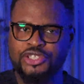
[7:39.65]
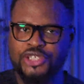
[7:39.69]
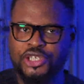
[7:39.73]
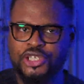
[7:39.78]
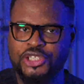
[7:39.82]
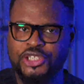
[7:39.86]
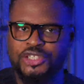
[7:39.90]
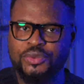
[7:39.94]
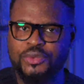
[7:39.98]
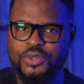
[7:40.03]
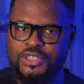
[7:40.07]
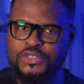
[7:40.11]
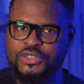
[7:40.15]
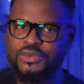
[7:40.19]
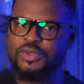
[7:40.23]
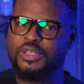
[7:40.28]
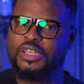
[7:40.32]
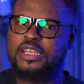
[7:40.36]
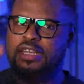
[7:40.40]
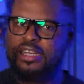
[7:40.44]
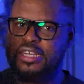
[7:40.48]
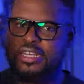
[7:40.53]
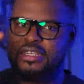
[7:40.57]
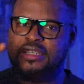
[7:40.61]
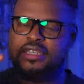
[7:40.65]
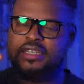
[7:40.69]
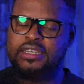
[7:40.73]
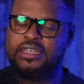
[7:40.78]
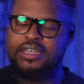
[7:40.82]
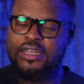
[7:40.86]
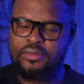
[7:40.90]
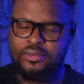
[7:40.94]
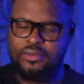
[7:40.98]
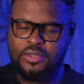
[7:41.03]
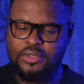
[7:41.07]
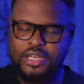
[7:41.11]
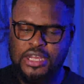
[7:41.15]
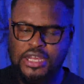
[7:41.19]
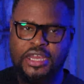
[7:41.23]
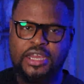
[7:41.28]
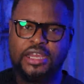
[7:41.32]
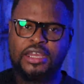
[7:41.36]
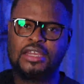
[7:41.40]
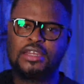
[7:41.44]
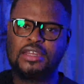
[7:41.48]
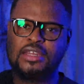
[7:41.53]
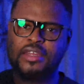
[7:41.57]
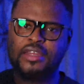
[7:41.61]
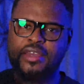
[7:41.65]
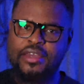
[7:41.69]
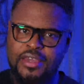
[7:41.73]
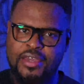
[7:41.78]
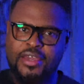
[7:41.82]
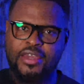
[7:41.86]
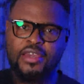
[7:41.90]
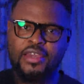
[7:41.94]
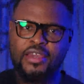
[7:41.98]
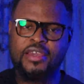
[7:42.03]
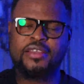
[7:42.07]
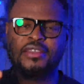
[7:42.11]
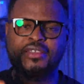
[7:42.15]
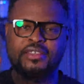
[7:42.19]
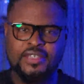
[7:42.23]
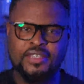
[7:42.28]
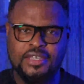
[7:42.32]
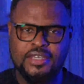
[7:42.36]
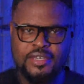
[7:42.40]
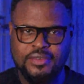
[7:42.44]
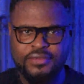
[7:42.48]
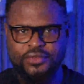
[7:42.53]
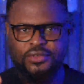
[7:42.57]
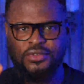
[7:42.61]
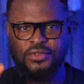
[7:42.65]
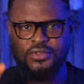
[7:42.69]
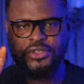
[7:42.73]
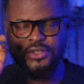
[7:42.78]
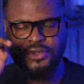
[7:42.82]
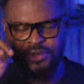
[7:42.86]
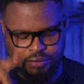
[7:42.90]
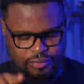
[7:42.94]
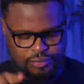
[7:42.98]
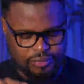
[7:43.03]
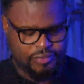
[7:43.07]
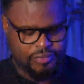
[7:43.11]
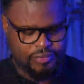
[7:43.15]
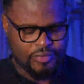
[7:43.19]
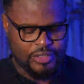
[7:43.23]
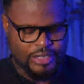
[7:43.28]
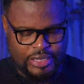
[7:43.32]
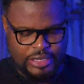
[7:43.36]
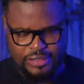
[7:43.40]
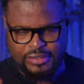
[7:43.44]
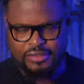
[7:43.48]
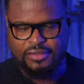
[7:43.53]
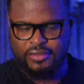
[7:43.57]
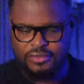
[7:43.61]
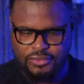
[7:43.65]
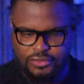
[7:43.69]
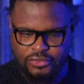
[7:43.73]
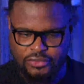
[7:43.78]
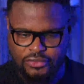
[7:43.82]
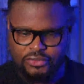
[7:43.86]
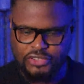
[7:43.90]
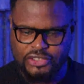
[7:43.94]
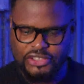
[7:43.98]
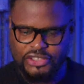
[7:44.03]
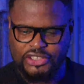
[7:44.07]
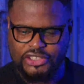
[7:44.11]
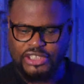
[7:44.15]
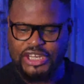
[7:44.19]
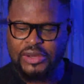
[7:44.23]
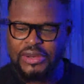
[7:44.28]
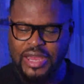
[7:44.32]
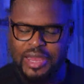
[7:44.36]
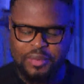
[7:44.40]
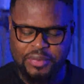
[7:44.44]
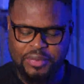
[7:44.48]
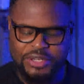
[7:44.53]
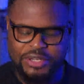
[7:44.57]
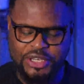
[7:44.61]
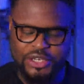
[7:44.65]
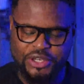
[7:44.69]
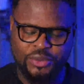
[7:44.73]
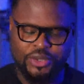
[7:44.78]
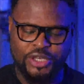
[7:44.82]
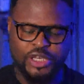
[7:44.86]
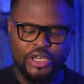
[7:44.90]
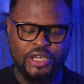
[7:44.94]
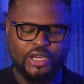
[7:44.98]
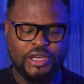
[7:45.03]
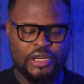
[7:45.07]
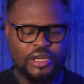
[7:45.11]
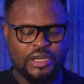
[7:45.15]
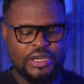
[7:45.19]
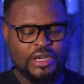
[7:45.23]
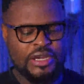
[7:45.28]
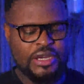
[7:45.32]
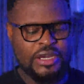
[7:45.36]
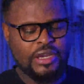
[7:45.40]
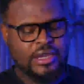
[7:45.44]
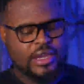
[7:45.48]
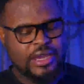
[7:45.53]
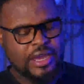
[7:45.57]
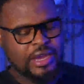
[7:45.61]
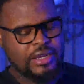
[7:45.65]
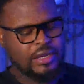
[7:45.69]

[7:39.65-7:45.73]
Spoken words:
The church was doing a countdown, 9, 8, 7, that's to shout Happy New Year.